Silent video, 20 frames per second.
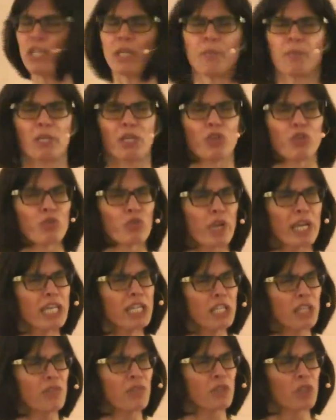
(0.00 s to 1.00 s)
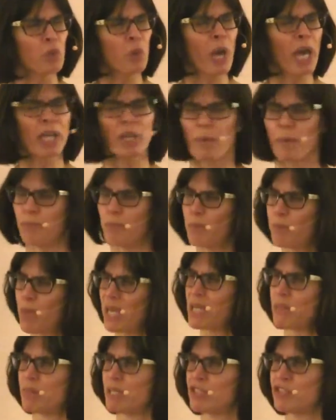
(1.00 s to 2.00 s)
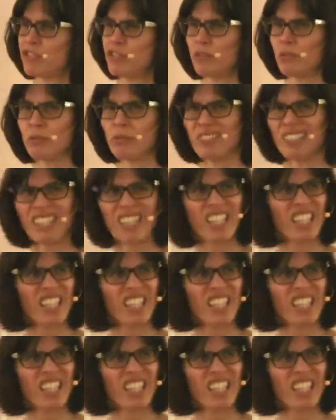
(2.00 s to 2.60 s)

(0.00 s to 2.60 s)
it be great if you had a baby soon?"